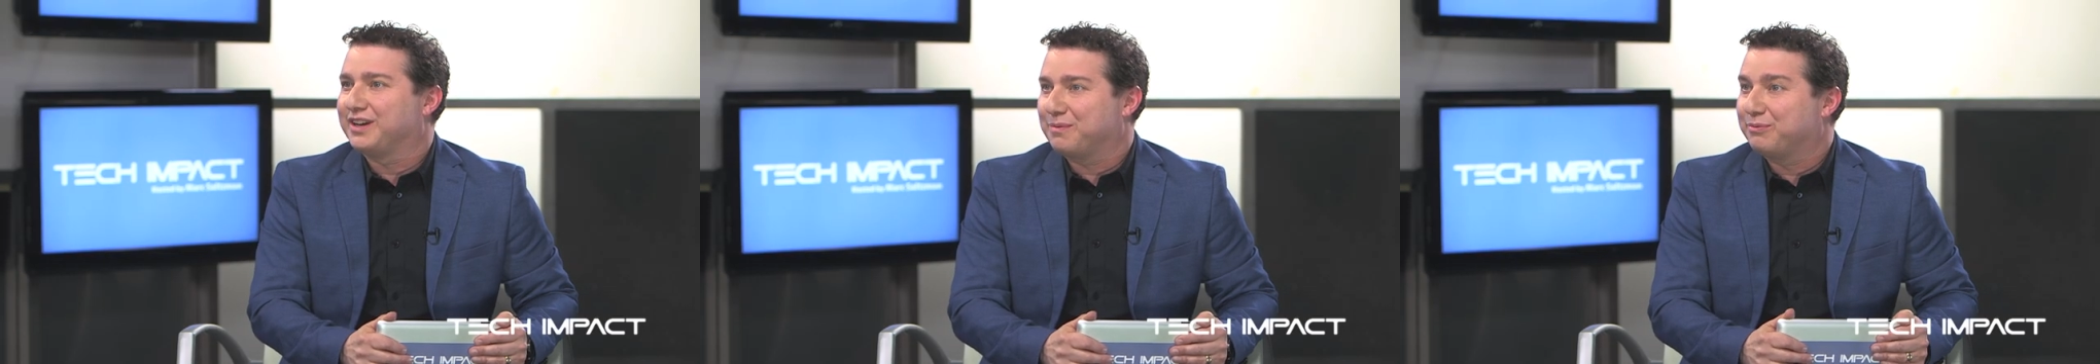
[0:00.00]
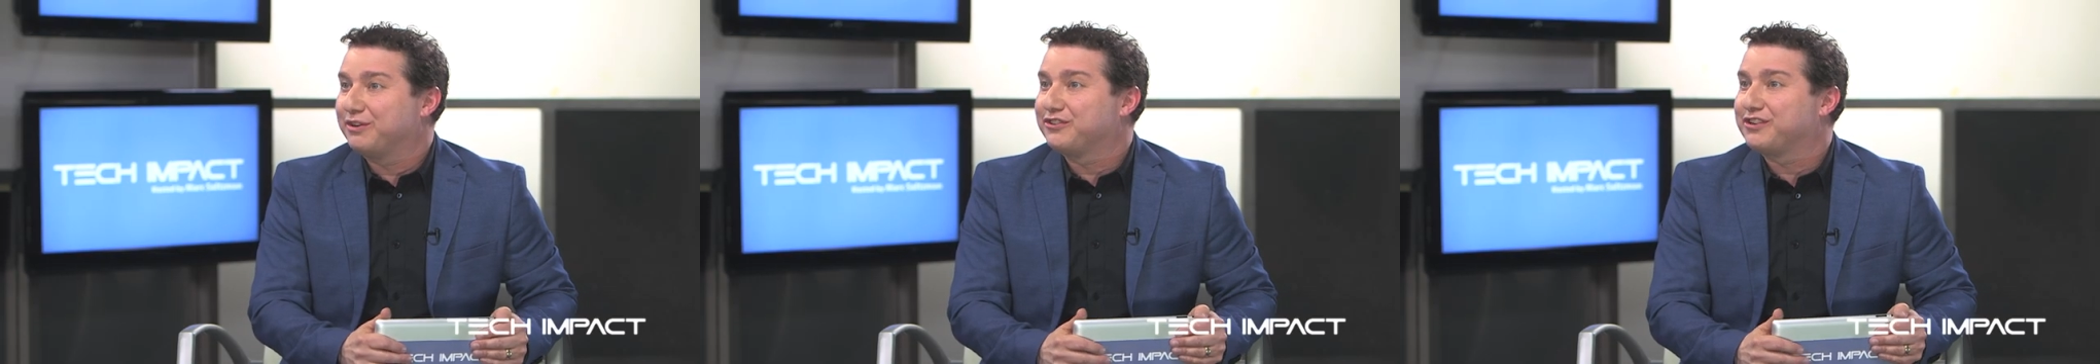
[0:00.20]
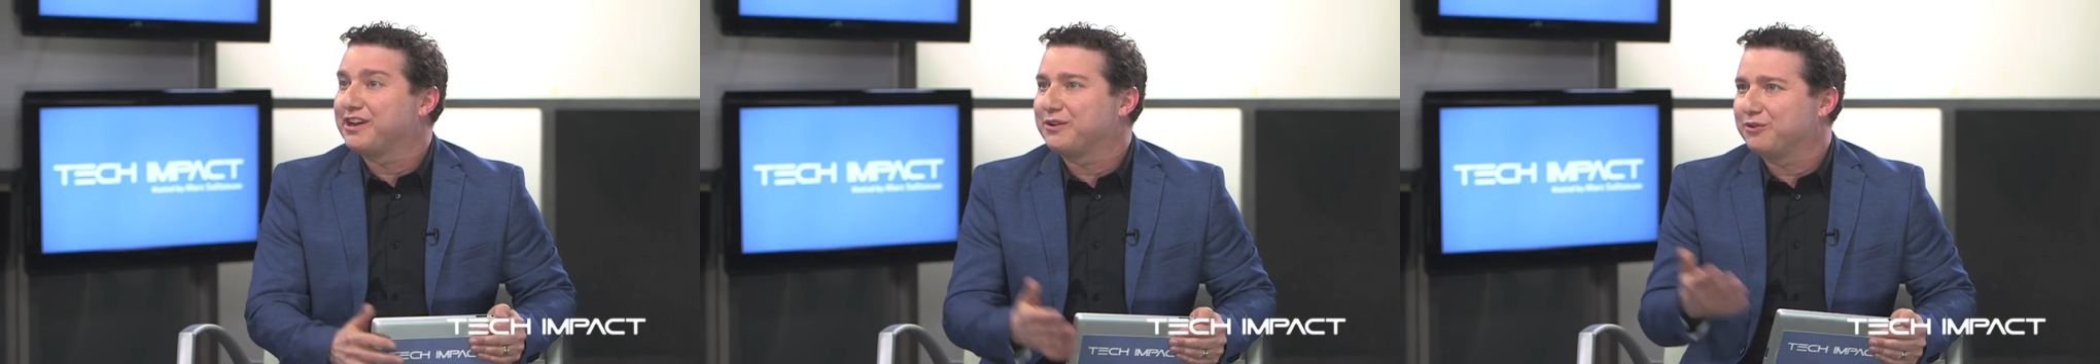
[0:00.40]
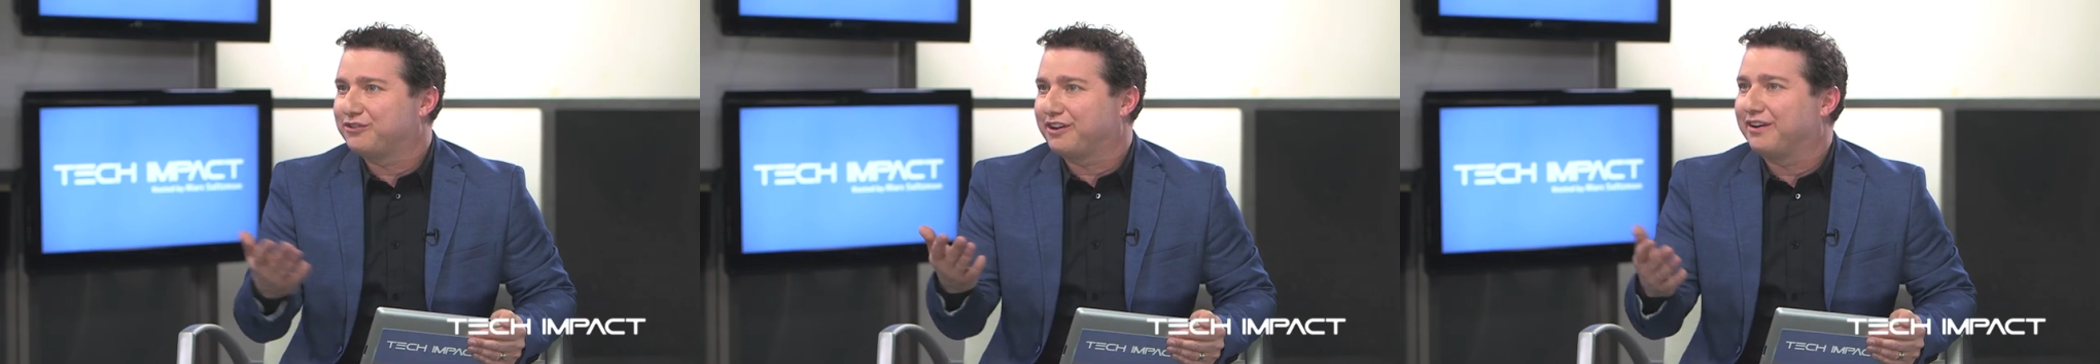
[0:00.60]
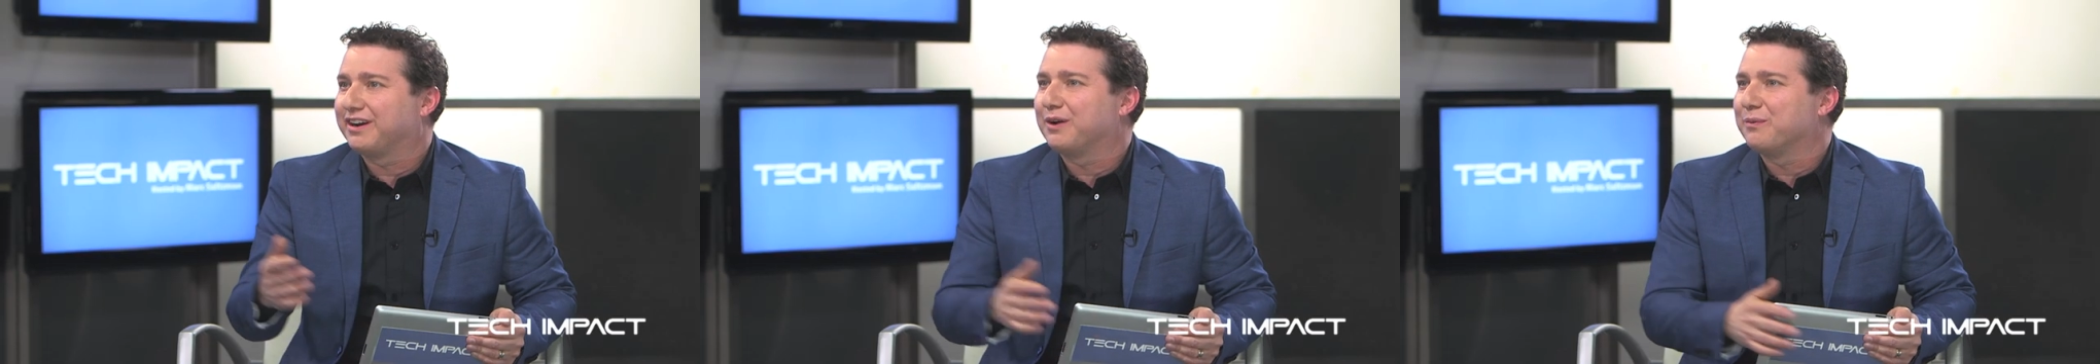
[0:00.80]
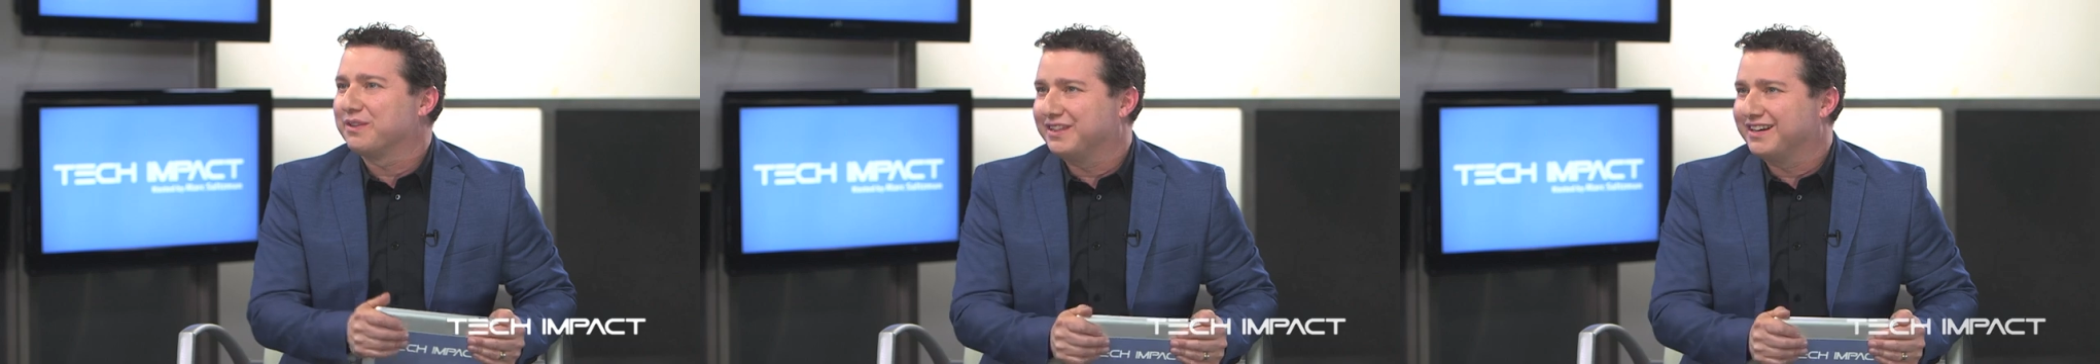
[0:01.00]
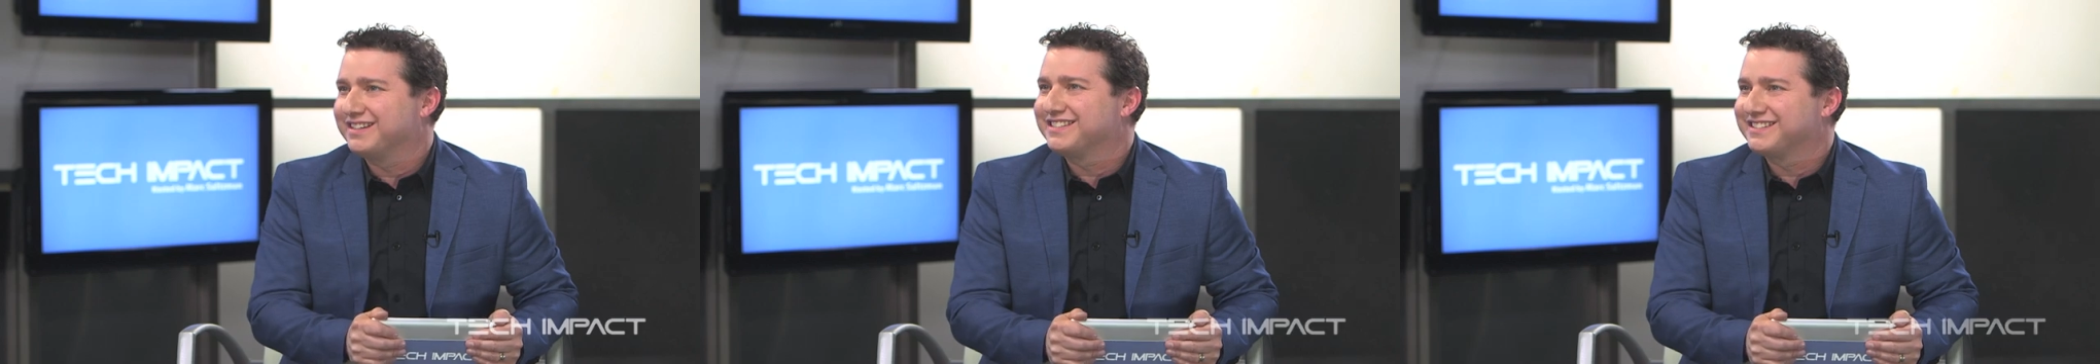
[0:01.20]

I appreciate you sharing it with us.